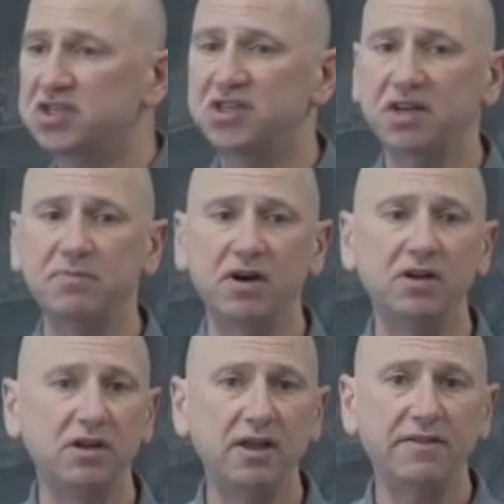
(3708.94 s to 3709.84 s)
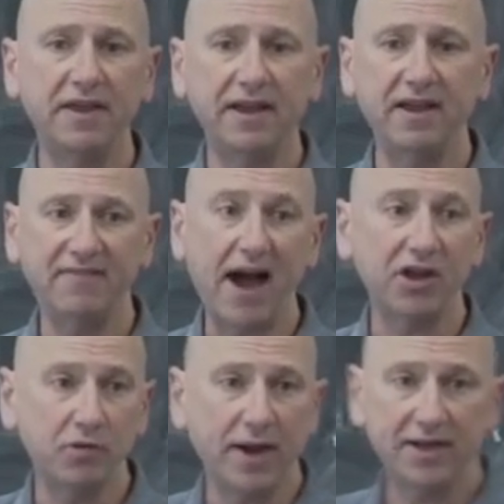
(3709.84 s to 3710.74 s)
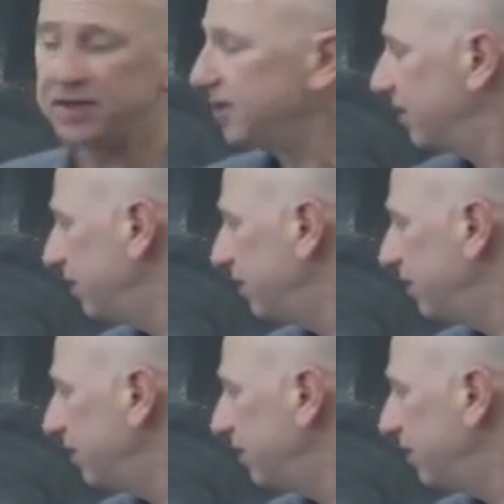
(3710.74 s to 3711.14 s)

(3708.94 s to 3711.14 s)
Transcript: the sigma thing evaluated